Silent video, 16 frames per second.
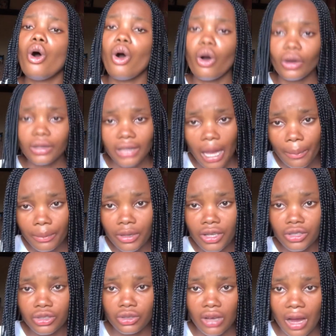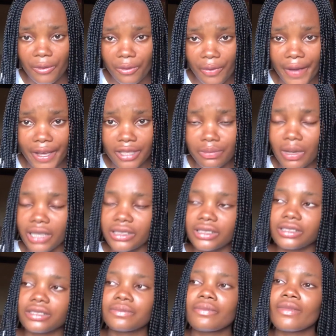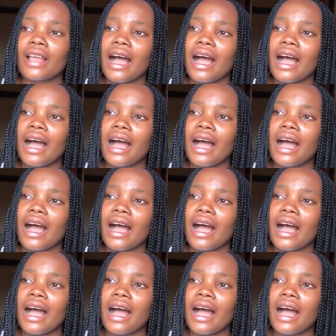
on that place you have white patches.